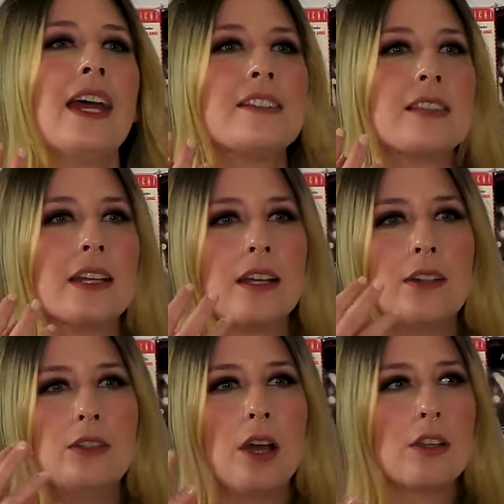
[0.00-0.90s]
that's like
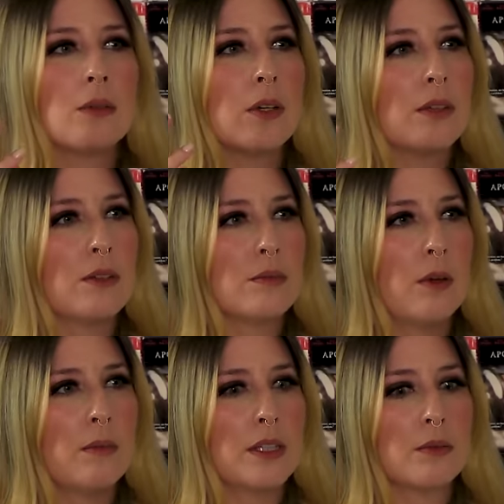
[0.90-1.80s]
another one of those
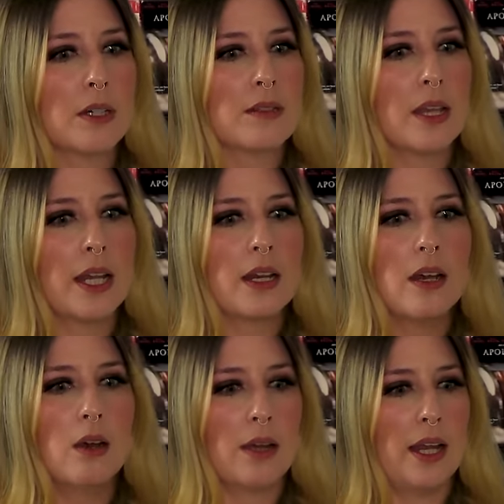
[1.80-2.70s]
moments where it's like,
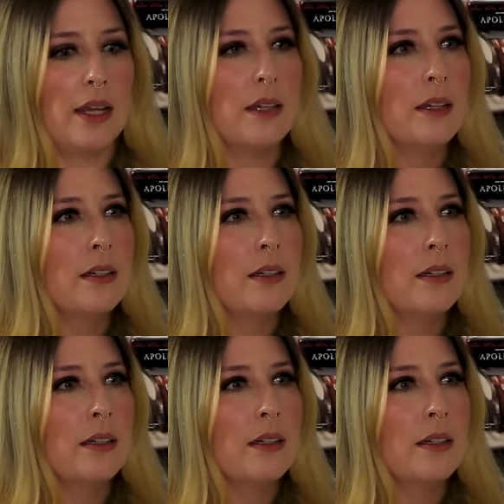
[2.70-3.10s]
okay,